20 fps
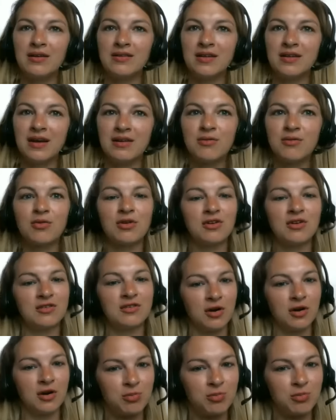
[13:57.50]
I really
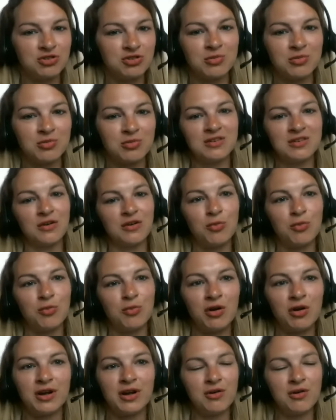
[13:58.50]
started pushing myself more,
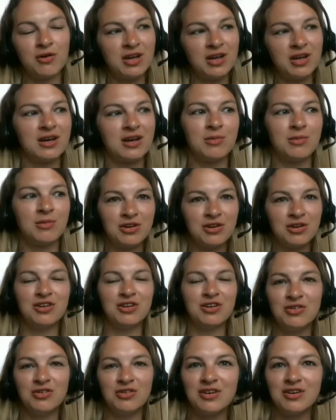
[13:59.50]
like, okay, come on, you can
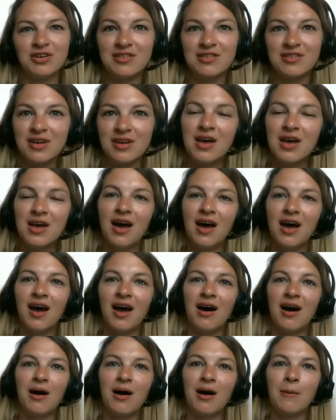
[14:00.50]
do this,
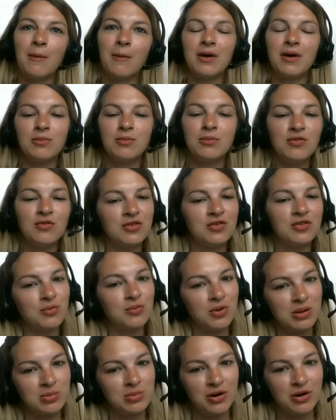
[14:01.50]
and move to the
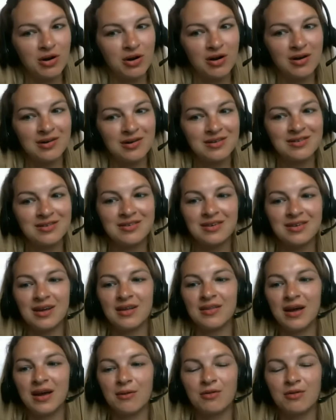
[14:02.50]
webinars.
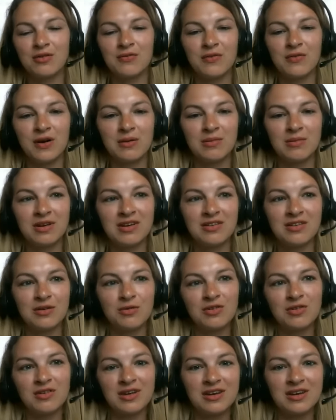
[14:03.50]
And that was fun because it was like